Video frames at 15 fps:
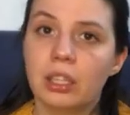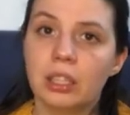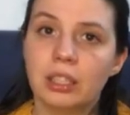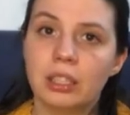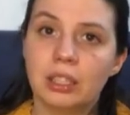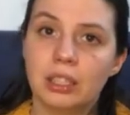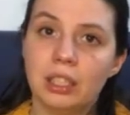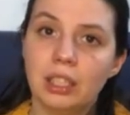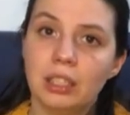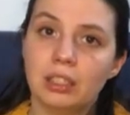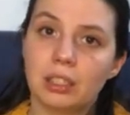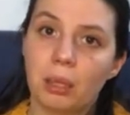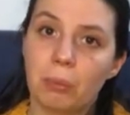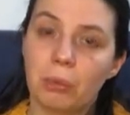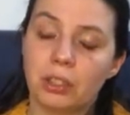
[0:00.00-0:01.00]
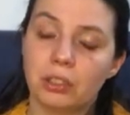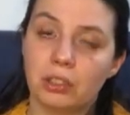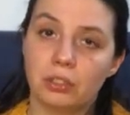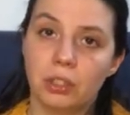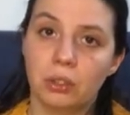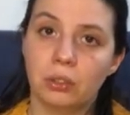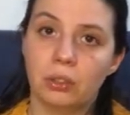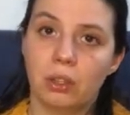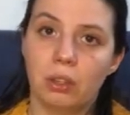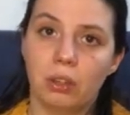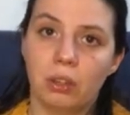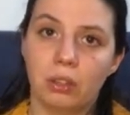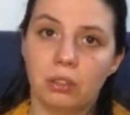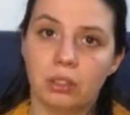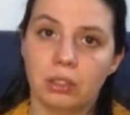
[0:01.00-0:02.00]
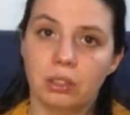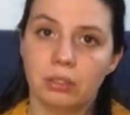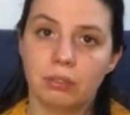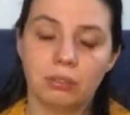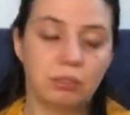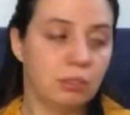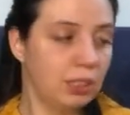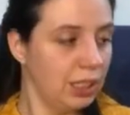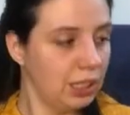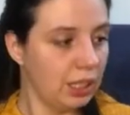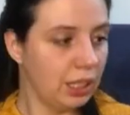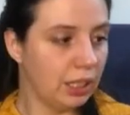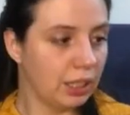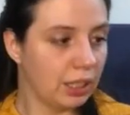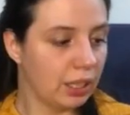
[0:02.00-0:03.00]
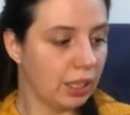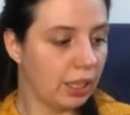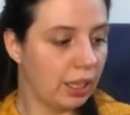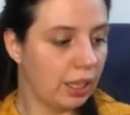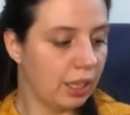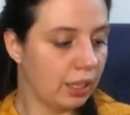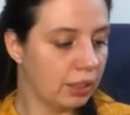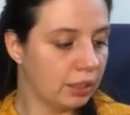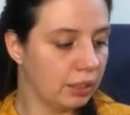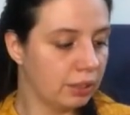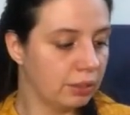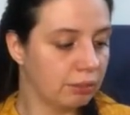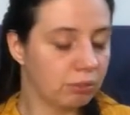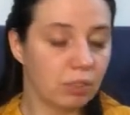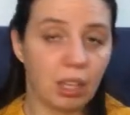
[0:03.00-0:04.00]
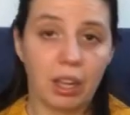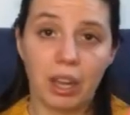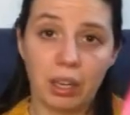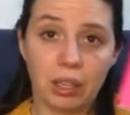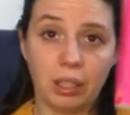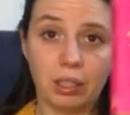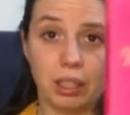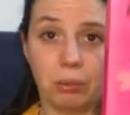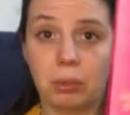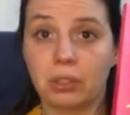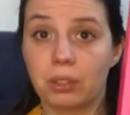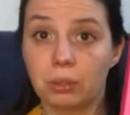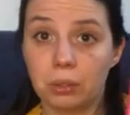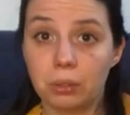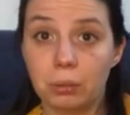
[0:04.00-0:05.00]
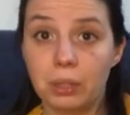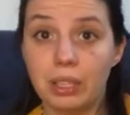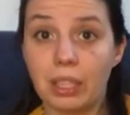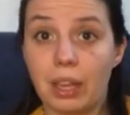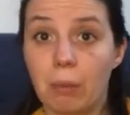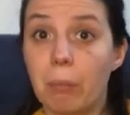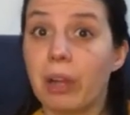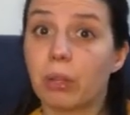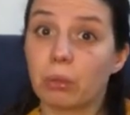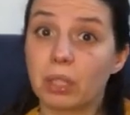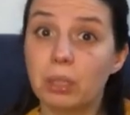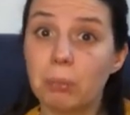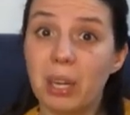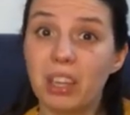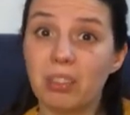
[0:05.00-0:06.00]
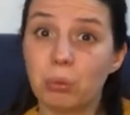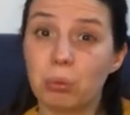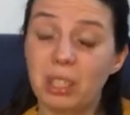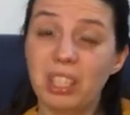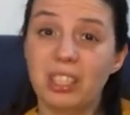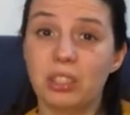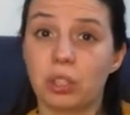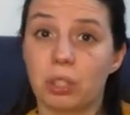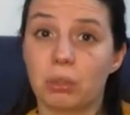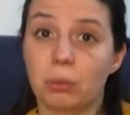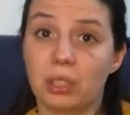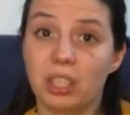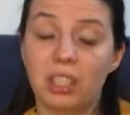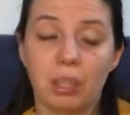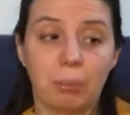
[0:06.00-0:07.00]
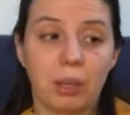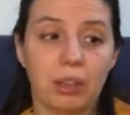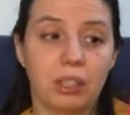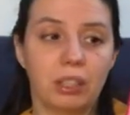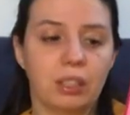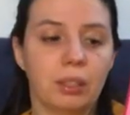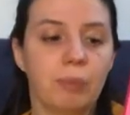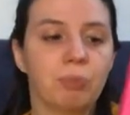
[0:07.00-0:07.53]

see someone's view on knitting, and it was a good read, and my grandma really enjoyed reading about it,